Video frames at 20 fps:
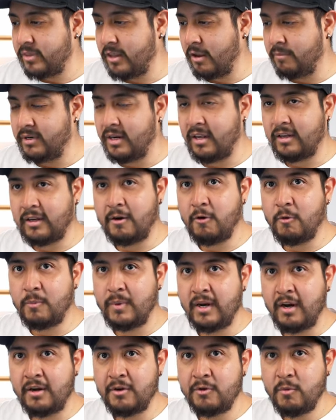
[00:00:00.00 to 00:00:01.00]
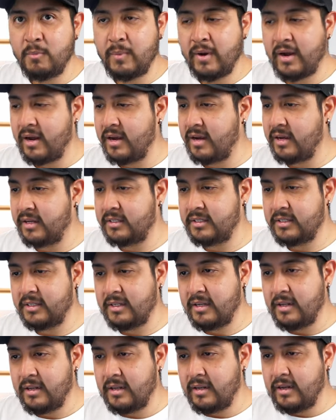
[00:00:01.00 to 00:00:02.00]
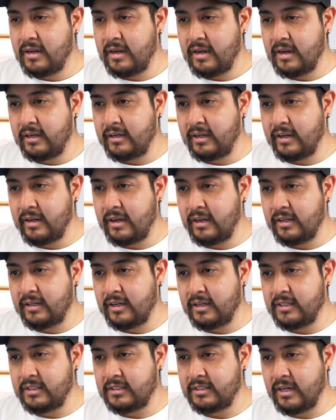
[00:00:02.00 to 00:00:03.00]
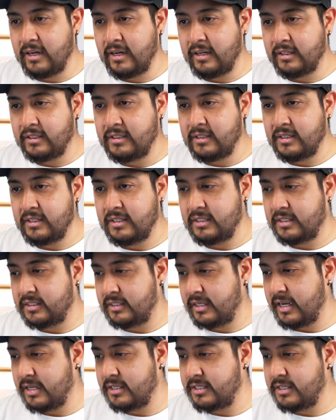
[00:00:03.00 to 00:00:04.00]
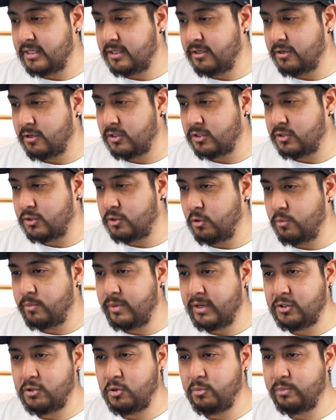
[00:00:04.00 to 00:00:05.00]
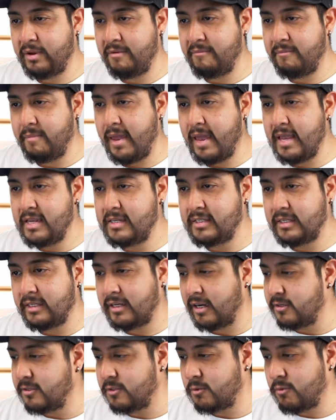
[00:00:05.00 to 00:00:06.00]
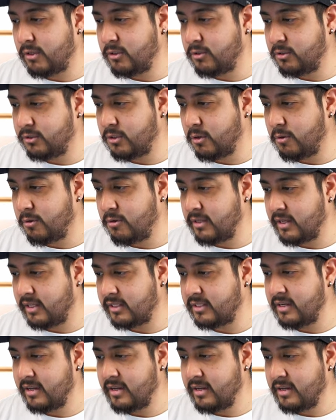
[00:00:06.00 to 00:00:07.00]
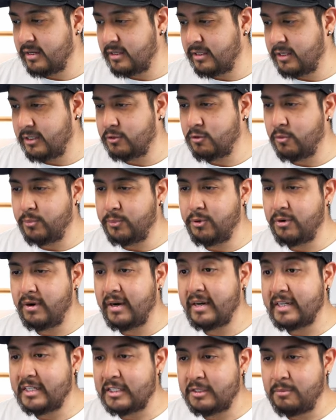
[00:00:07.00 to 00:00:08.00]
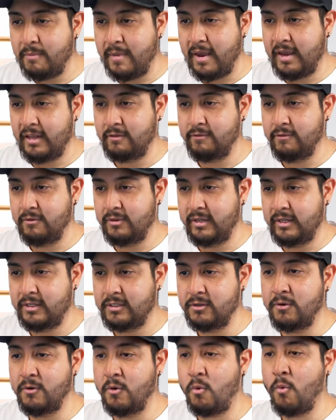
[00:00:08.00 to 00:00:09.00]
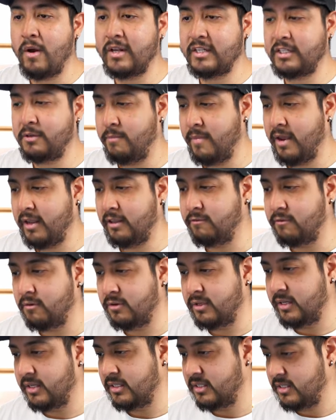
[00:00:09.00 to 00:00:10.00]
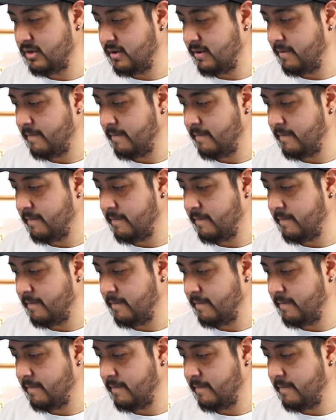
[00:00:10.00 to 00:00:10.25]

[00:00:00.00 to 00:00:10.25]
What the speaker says: I mean, I can open a new part and I can start sketching just super, super basic. I just want to show you that this computer is made for this, or was made for this.